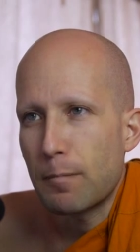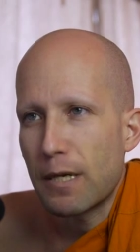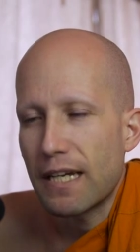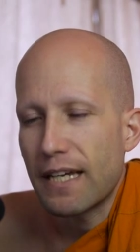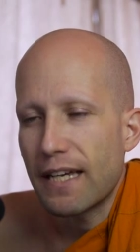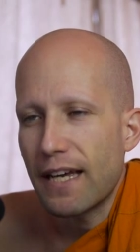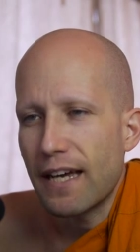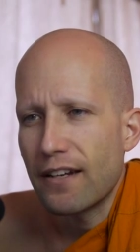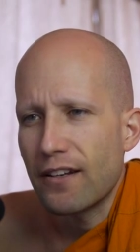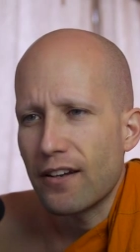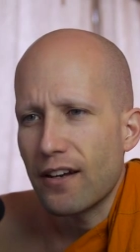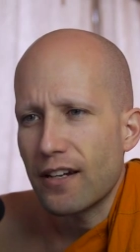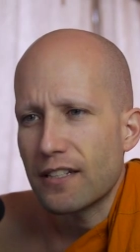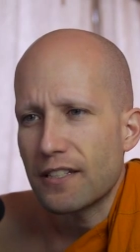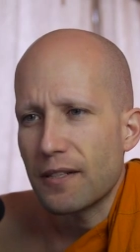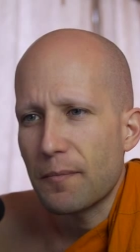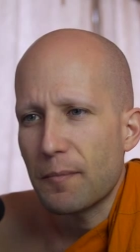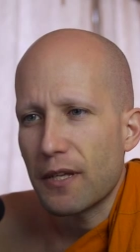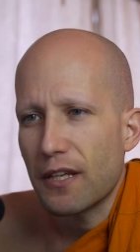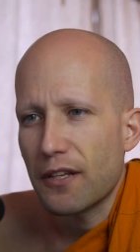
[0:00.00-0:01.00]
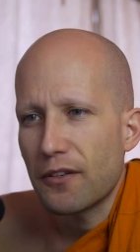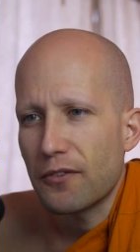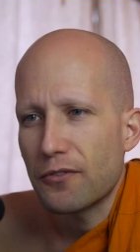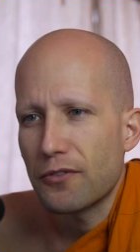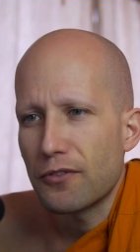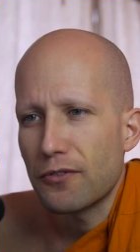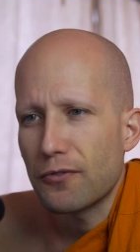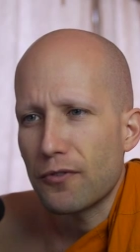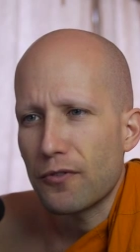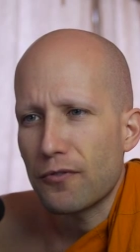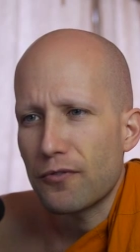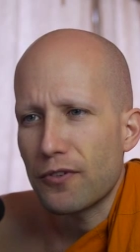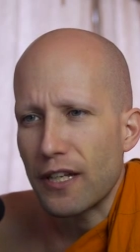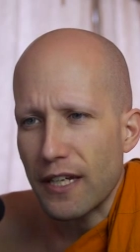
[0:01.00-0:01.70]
but again, not something you do over